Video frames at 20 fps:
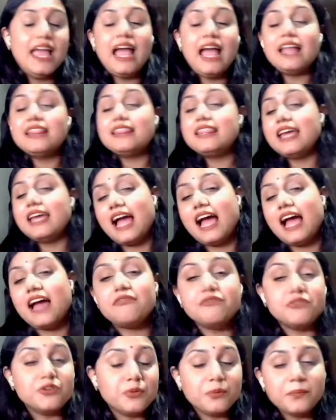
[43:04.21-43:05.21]
and they
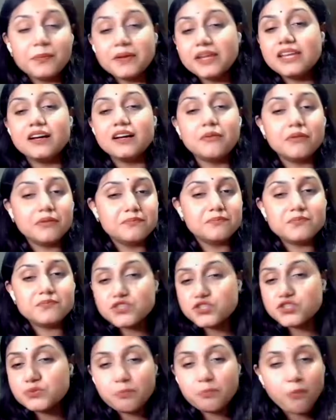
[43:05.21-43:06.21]
have to be a
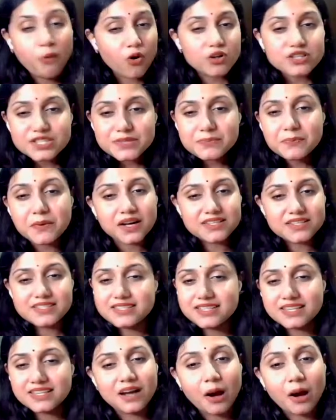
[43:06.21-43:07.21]
sports
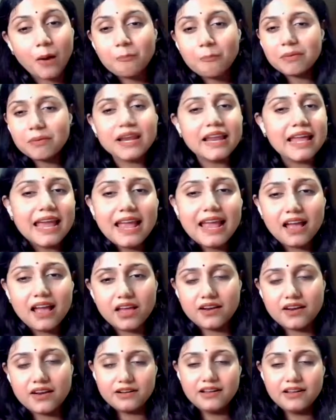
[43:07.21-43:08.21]
person, a
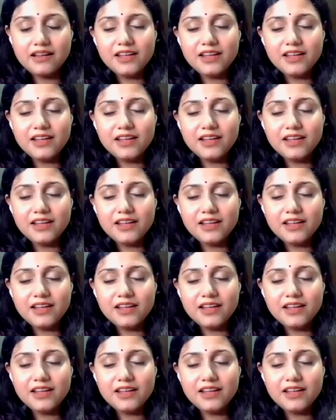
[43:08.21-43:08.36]
player,